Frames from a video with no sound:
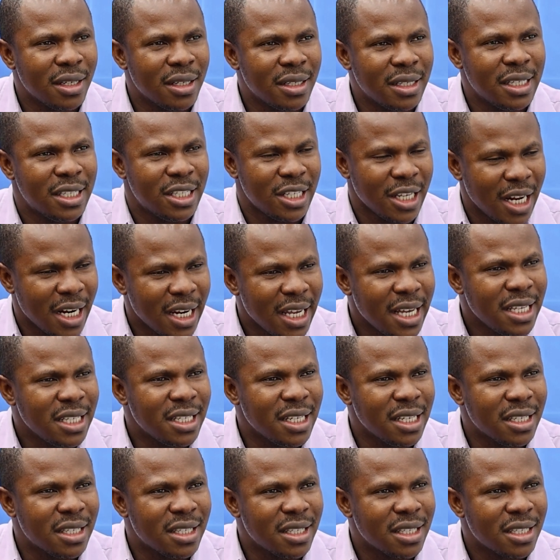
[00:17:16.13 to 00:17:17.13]
the
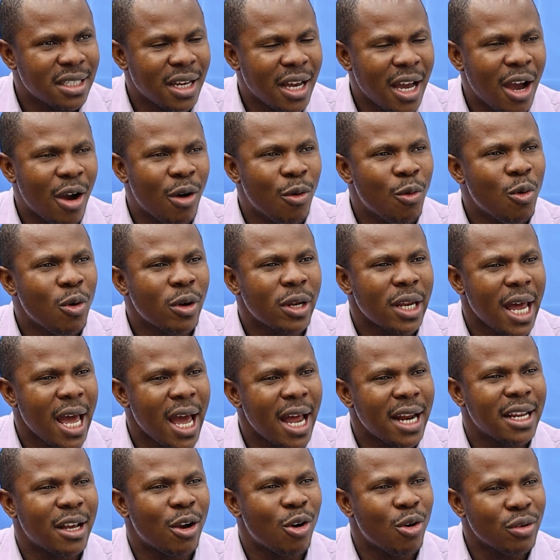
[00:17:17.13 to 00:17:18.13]
challenges, and what
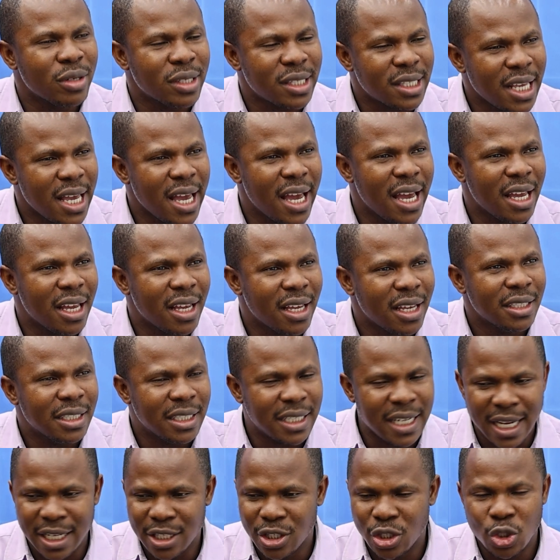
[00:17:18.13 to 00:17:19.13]
are the concerns
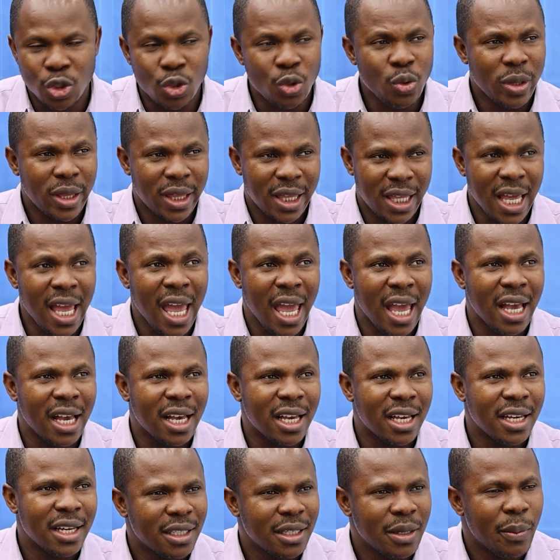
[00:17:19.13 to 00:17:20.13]
that you
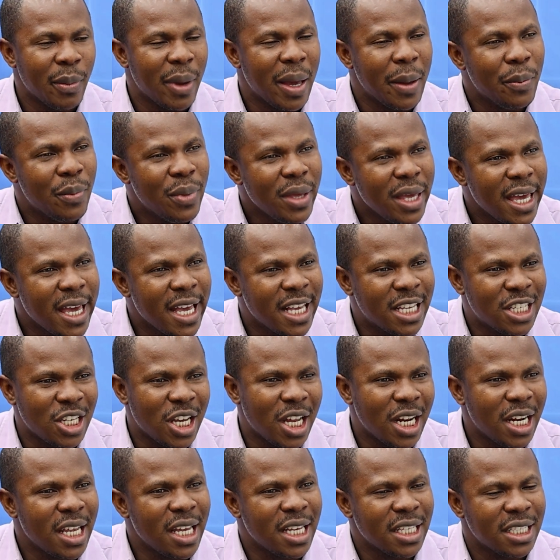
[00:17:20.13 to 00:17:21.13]
think might be a
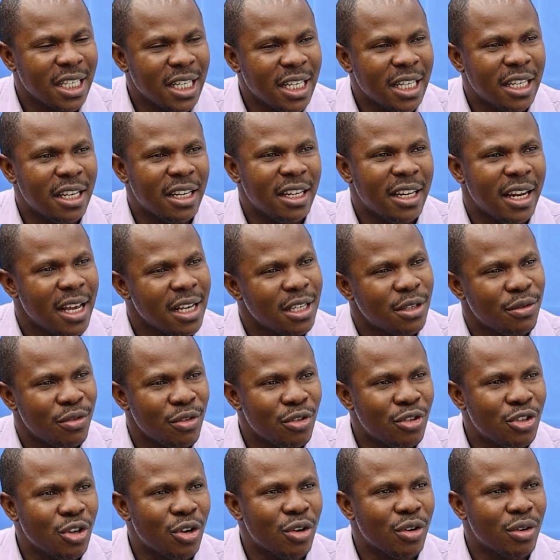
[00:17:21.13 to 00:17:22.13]
challenge in the next
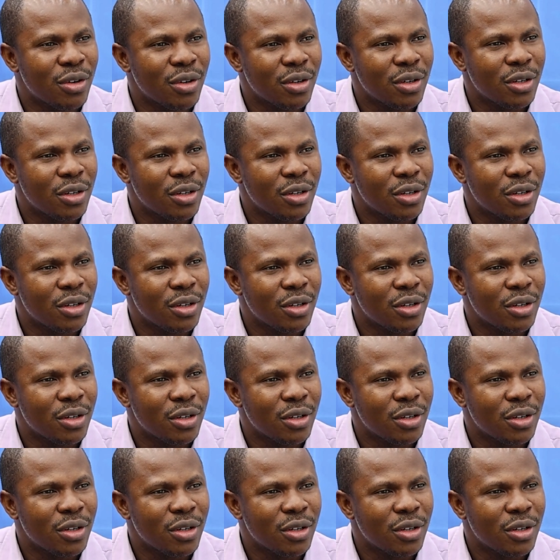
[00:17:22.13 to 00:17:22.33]
future.